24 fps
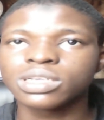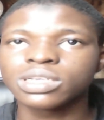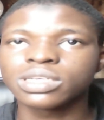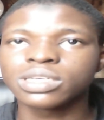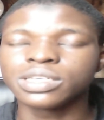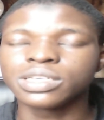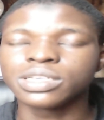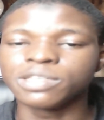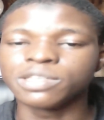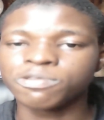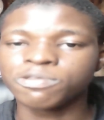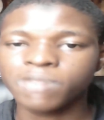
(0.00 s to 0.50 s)

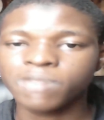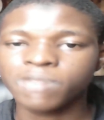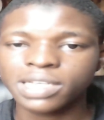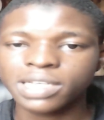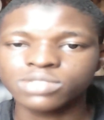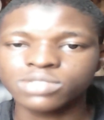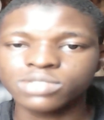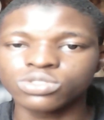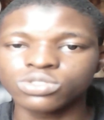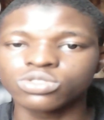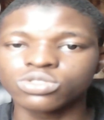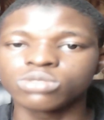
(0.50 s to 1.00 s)
In fact, it
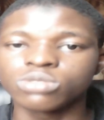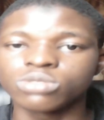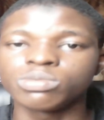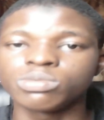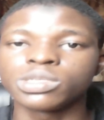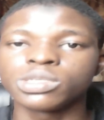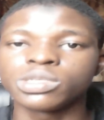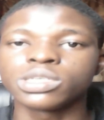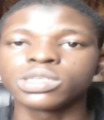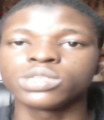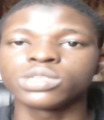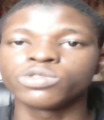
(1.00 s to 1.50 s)
should
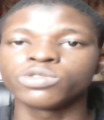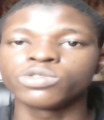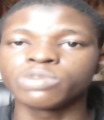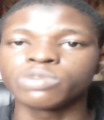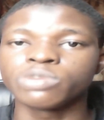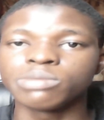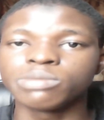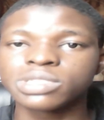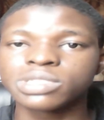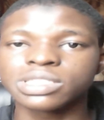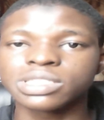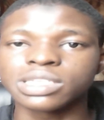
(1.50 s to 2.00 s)
be
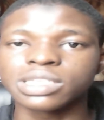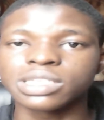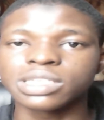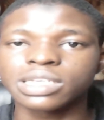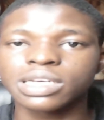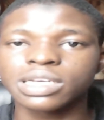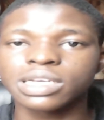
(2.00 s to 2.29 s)
euphemistic